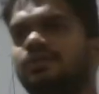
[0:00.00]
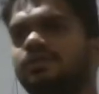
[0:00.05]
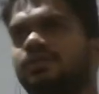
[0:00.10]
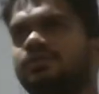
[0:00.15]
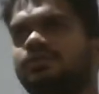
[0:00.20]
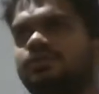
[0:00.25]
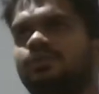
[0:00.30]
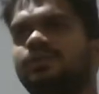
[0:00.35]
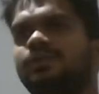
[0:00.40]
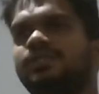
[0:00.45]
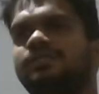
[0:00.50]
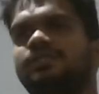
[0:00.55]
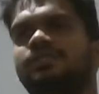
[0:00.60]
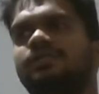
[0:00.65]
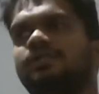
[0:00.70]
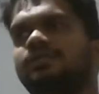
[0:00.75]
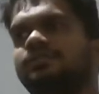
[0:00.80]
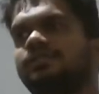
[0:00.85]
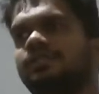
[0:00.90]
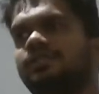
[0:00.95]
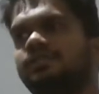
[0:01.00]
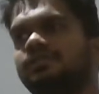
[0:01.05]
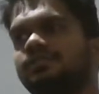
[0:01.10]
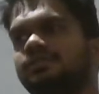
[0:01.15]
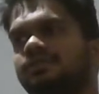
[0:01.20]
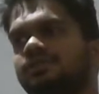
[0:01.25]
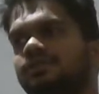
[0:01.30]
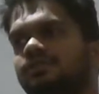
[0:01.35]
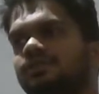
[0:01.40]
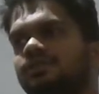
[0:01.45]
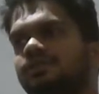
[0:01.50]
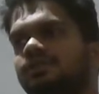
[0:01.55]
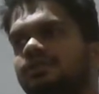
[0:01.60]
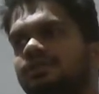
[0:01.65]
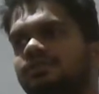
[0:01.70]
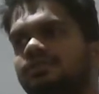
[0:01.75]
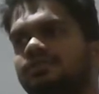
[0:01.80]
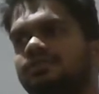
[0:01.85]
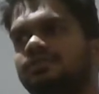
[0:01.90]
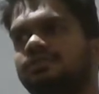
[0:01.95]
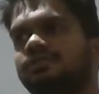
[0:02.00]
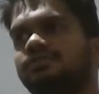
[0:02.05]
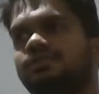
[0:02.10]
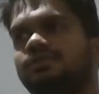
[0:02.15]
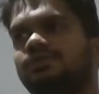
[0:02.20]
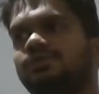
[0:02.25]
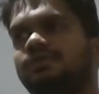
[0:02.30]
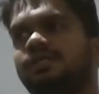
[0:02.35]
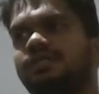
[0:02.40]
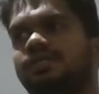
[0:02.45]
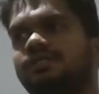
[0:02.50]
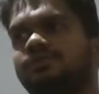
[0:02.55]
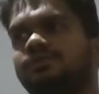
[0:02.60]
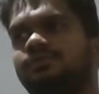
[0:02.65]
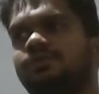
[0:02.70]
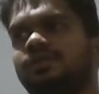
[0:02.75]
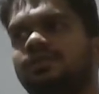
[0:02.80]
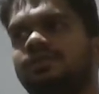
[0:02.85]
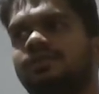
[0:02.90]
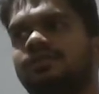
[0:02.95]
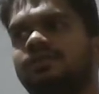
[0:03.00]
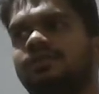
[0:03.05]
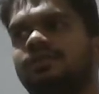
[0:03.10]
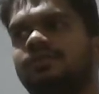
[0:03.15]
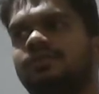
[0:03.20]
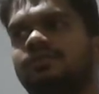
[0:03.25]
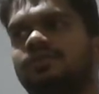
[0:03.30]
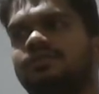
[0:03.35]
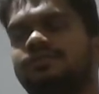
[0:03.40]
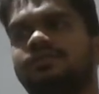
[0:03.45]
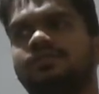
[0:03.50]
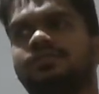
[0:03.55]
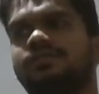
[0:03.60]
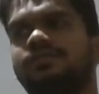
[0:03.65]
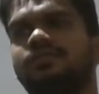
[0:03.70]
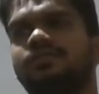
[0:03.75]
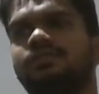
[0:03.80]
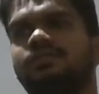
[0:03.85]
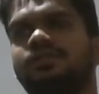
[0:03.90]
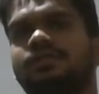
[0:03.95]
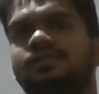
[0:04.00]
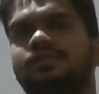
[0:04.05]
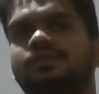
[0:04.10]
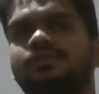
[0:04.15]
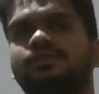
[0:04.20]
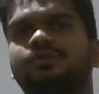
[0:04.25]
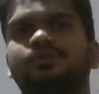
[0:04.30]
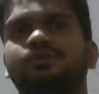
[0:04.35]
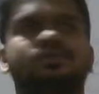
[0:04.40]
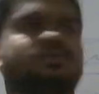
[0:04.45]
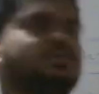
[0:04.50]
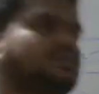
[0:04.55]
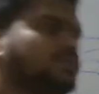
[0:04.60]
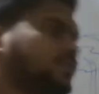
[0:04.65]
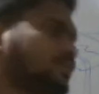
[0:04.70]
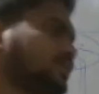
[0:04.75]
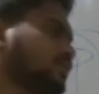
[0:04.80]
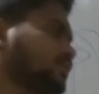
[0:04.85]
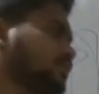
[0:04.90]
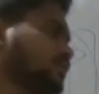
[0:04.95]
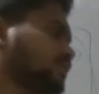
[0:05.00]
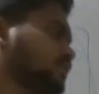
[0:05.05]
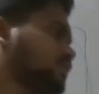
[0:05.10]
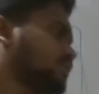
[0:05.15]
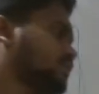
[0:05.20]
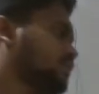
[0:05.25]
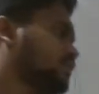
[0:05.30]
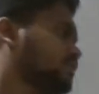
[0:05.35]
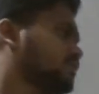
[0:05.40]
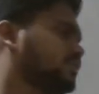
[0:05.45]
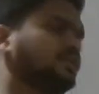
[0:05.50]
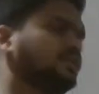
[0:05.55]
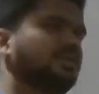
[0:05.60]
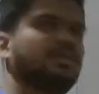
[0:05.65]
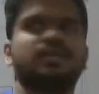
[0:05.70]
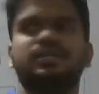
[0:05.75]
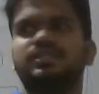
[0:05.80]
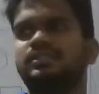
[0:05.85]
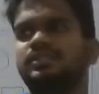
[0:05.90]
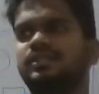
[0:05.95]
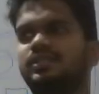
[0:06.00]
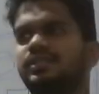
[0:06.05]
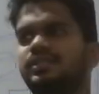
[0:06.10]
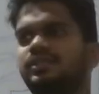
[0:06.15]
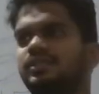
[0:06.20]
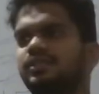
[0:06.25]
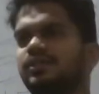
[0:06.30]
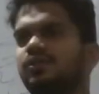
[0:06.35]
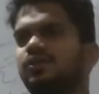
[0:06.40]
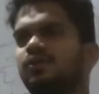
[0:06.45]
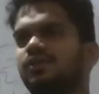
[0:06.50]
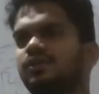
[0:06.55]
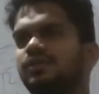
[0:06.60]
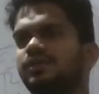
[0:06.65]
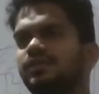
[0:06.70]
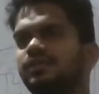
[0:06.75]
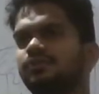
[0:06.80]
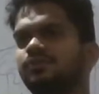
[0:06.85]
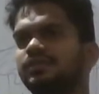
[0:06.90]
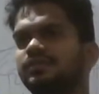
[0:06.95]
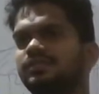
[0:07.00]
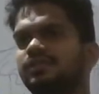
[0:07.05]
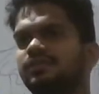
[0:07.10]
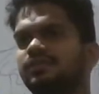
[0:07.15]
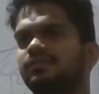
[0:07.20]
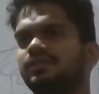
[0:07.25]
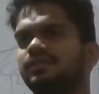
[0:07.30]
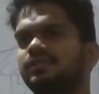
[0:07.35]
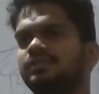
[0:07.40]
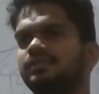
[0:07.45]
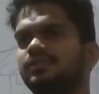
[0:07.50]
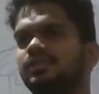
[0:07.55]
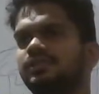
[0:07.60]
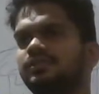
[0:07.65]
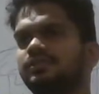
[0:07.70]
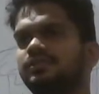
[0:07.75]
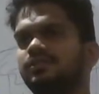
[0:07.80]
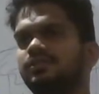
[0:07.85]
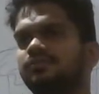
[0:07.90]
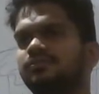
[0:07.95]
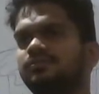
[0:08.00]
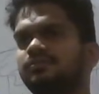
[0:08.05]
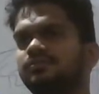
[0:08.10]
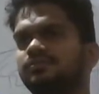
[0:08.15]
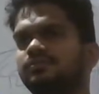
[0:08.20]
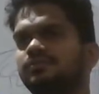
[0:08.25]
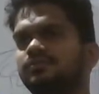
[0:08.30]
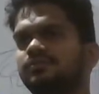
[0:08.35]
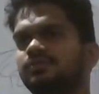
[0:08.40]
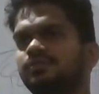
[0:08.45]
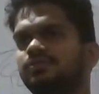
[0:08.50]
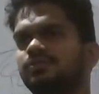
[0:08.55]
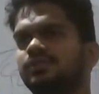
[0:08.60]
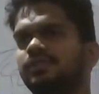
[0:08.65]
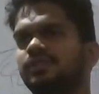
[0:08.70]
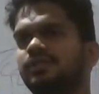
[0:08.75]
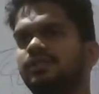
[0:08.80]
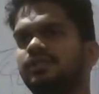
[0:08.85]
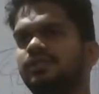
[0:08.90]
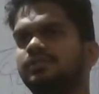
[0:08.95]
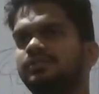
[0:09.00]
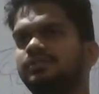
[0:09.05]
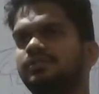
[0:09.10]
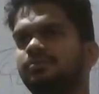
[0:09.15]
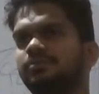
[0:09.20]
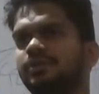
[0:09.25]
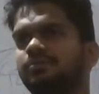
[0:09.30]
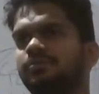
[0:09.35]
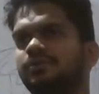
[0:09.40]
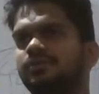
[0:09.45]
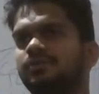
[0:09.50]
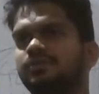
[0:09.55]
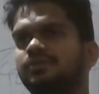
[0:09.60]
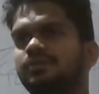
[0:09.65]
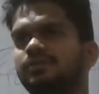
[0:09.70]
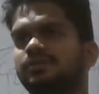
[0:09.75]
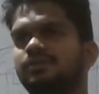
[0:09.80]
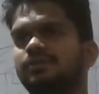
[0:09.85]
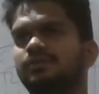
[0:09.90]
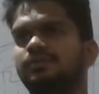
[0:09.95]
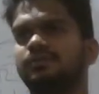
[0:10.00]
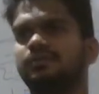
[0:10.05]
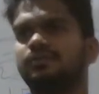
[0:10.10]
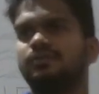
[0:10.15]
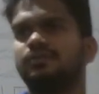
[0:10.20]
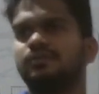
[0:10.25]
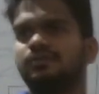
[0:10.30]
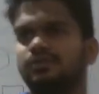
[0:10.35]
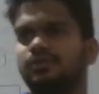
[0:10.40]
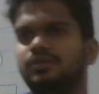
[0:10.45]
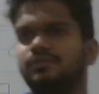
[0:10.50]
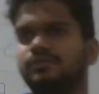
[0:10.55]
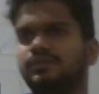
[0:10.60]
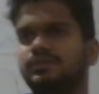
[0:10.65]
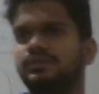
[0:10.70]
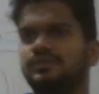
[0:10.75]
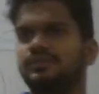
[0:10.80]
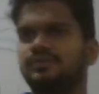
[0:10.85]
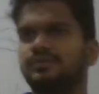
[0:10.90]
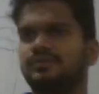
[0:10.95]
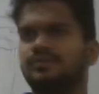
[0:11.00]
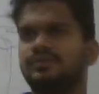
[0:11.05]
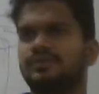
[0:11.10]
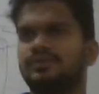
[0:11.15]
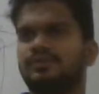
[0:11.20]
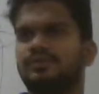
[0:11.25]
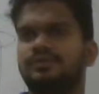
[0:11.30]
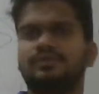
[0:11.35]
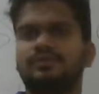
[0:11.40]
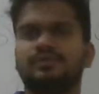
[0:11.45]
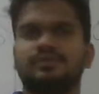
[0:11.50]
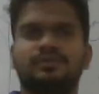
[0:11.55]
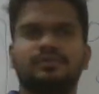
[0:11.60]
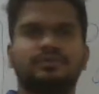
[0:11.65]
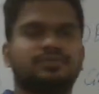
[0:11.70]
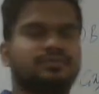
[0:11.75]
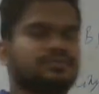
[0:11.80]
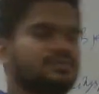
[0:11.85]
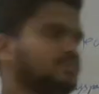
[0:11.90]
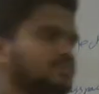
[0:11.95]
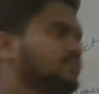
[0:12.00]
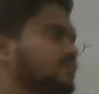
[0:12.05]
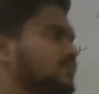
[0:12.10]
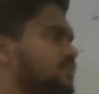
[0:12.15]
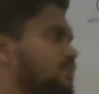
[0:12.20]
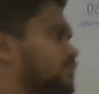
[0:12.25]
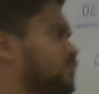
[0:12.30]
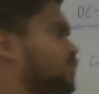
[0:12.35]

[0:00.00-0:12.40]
squeeze and excitation network. So that is when they were first introduced. OCNet, all networks have SE. So they released a paper on that. You are aware? Okay,